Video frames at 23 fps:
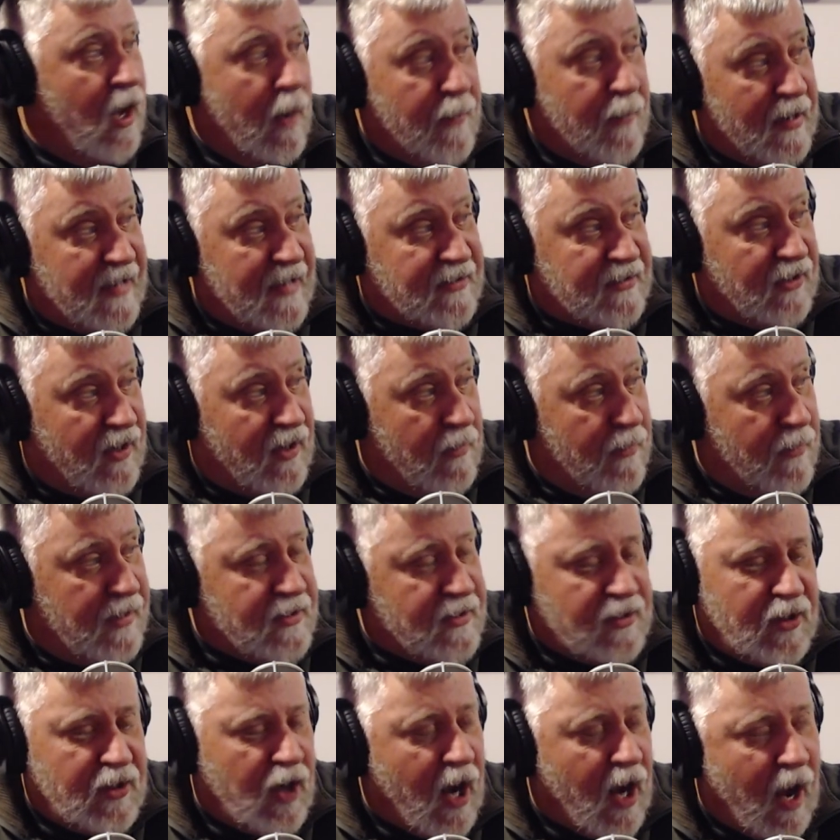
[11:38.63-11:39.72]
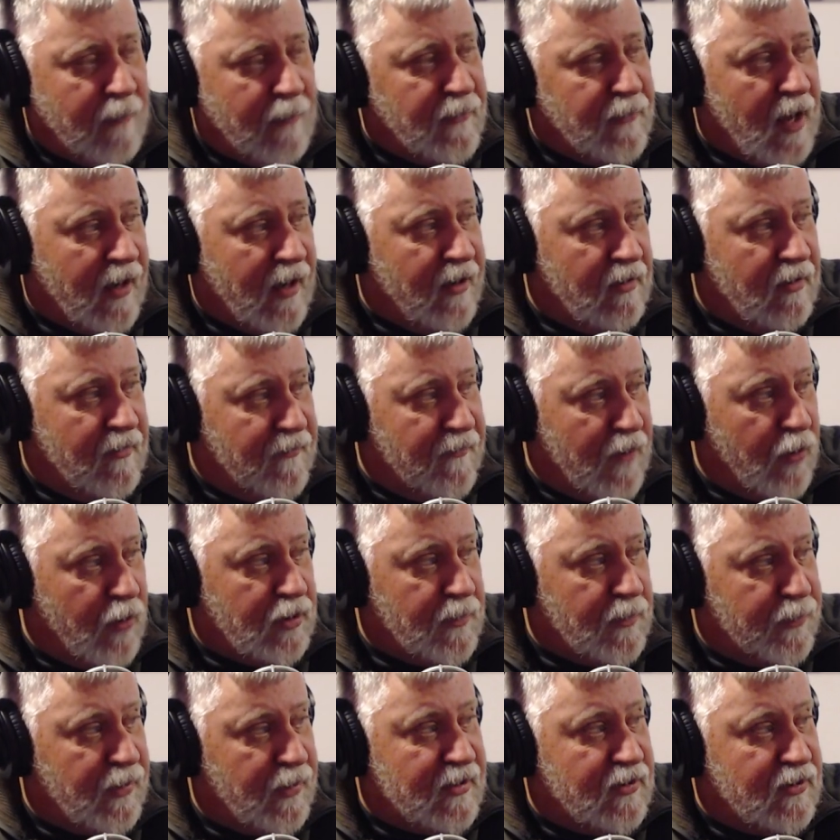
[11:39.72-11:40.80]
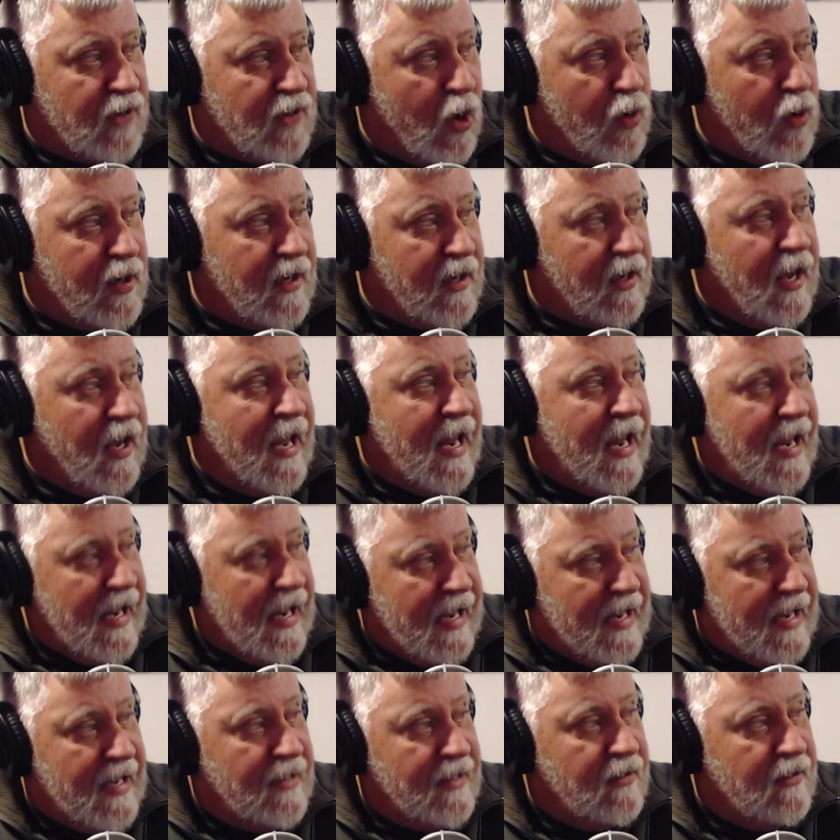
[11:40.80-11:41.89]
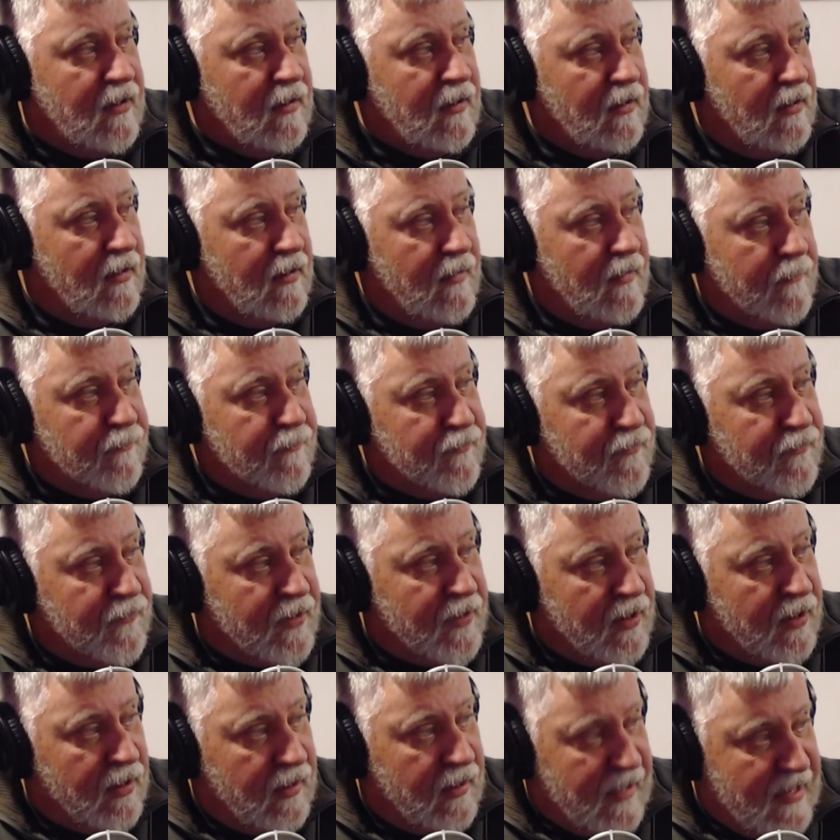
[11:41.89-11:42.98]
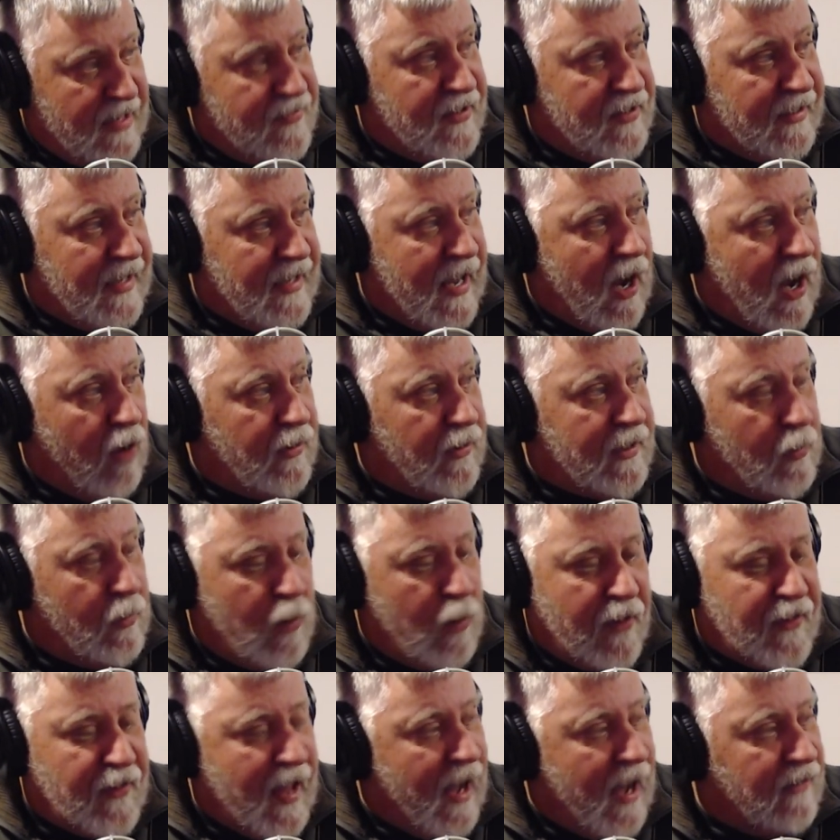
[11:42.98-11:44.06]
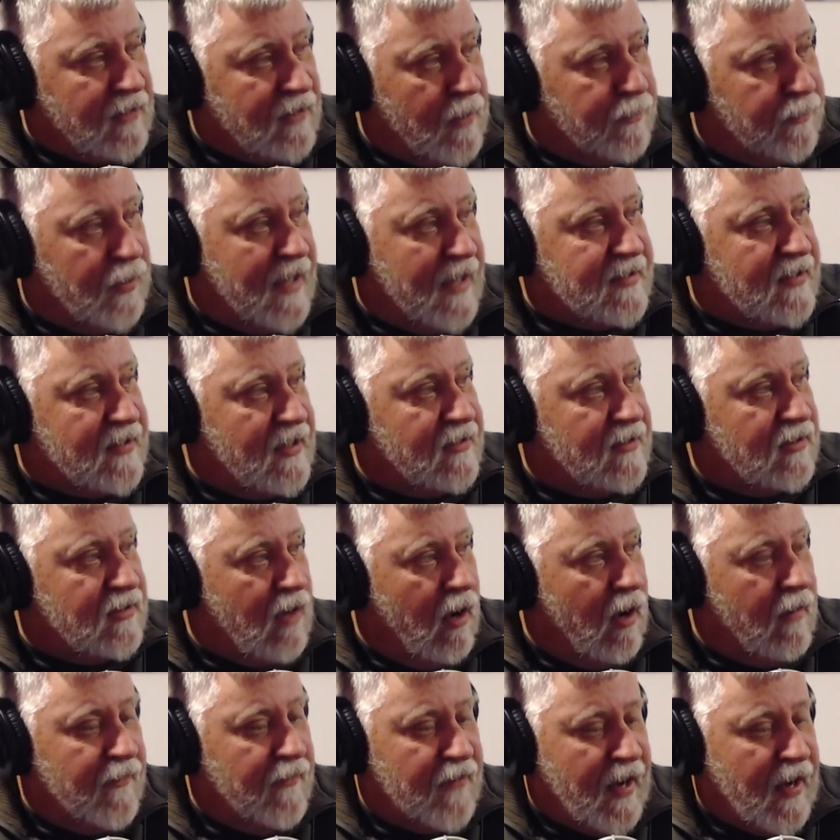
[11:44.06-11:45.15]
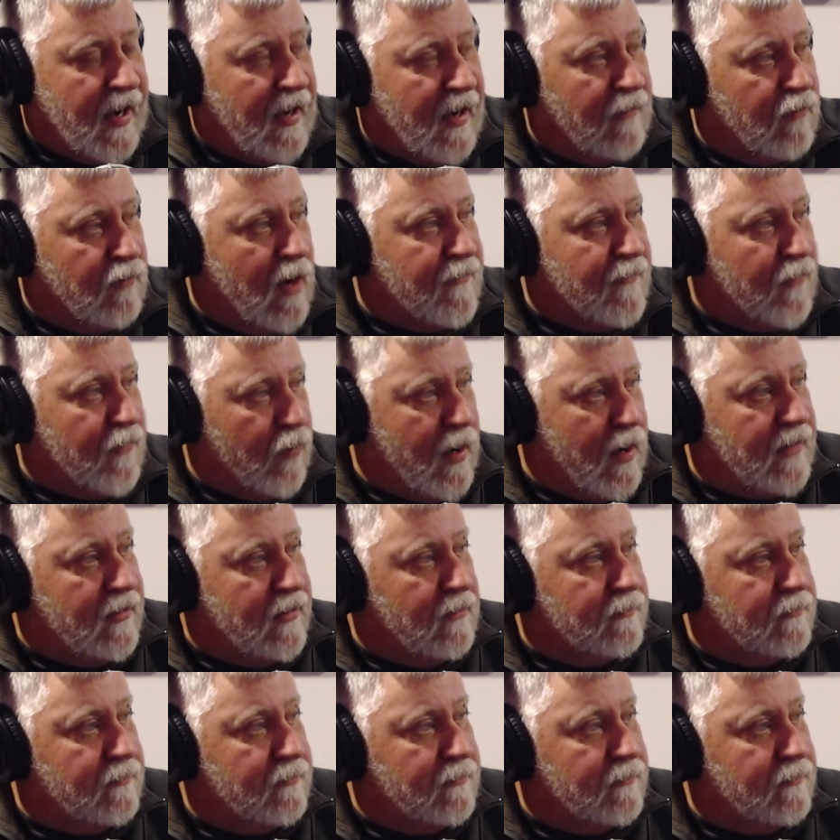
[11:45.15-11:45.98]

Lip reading: But as a commissioner, I'm not going to vote to put zoning in the county without the blessings of a referendum.